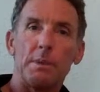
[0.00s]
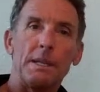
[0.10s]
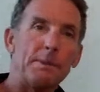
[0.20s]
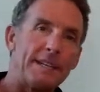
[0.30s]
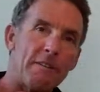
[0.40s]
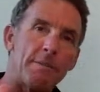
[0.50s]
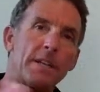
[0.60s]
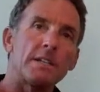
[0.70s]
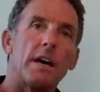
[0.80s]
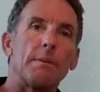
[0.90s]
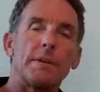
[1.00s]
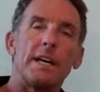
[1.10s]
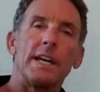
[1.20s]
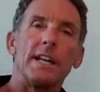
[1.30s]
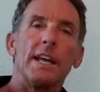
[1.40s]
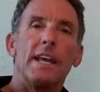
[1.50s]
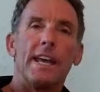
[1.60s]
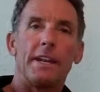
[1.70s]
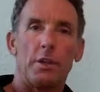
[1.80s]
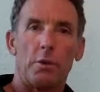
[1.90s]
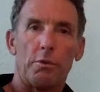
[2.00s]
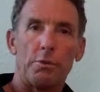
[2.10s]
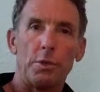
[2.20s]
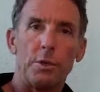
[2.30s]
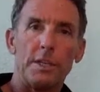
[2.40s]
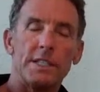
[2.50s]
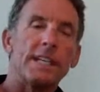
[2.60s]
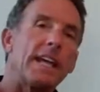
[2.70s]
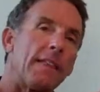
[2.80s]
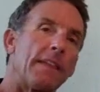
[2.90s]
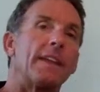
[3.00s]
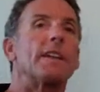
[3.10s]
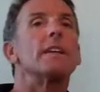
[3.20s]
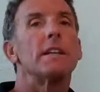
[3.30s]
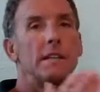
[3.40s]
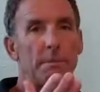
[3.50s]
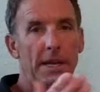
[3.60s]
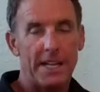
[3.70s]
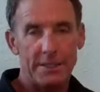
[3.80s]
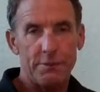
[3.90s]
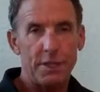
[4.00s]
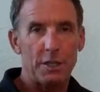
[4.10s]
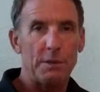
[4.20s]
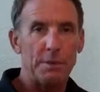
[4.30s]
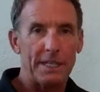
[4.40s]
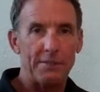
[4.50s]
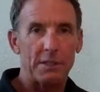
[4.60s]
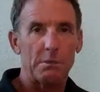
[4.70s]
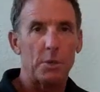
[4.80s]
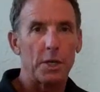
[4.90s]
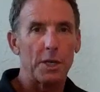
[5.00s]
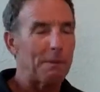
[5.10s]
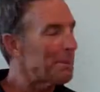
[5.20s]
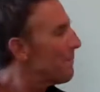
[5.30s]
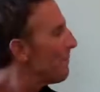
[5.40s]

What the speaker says: But let me give you my top 9 and go through these, and then in my next video I'm going to give you a little more help.